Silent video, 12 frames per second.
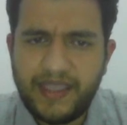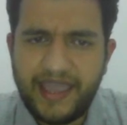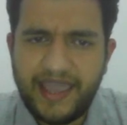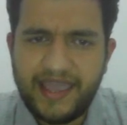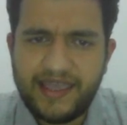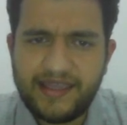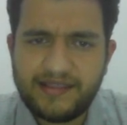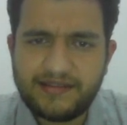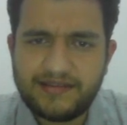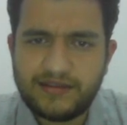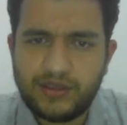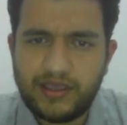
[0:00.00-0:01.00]
And
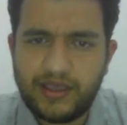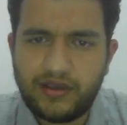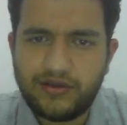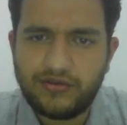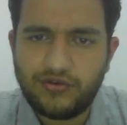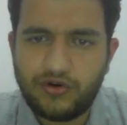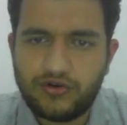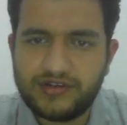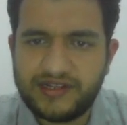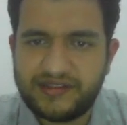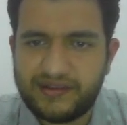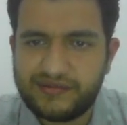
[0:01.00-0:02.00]
you
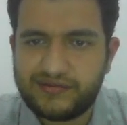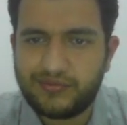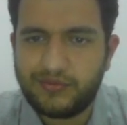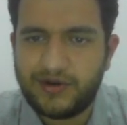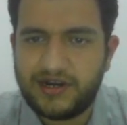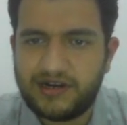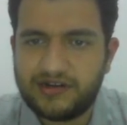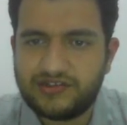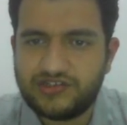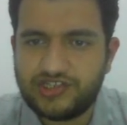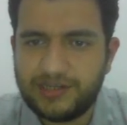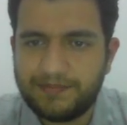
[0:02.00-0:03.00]
order a test where
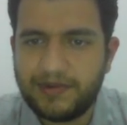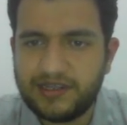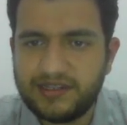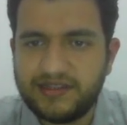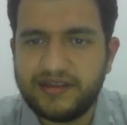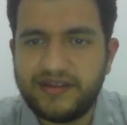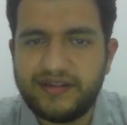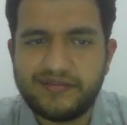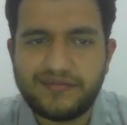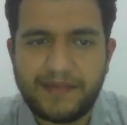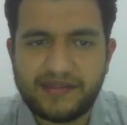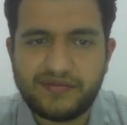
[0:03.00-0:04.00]
cheap blood
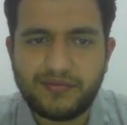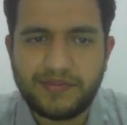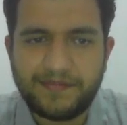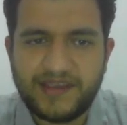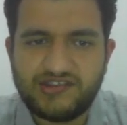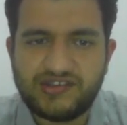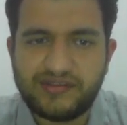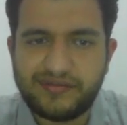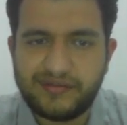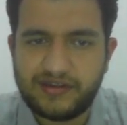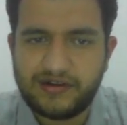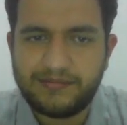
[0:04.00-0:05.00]
is mixed with patient's
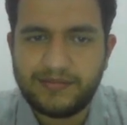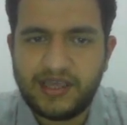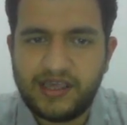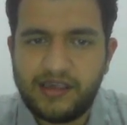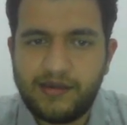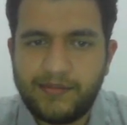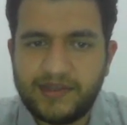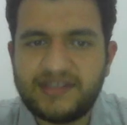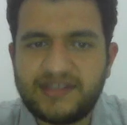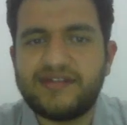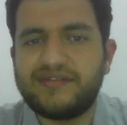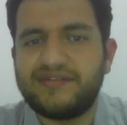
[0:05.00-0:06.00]
serum, but
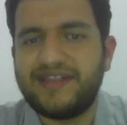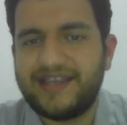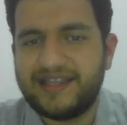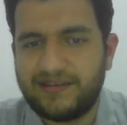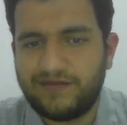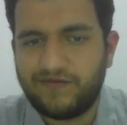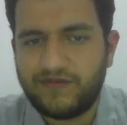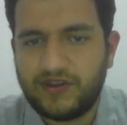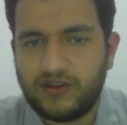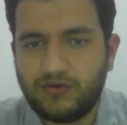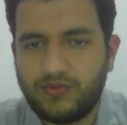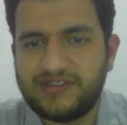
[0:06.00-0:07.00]
it is negative.
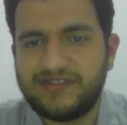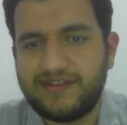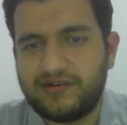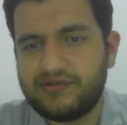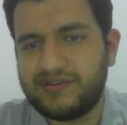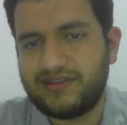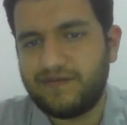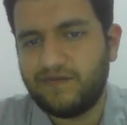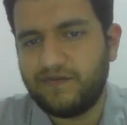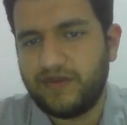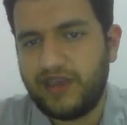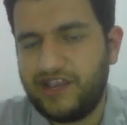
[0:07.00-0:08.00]
What is the
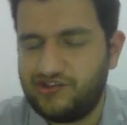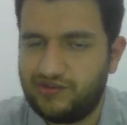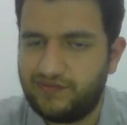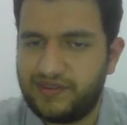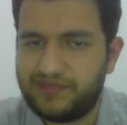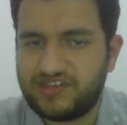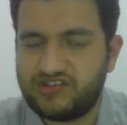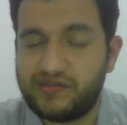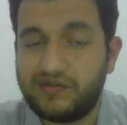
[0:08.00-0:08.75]
causative agent of this patient?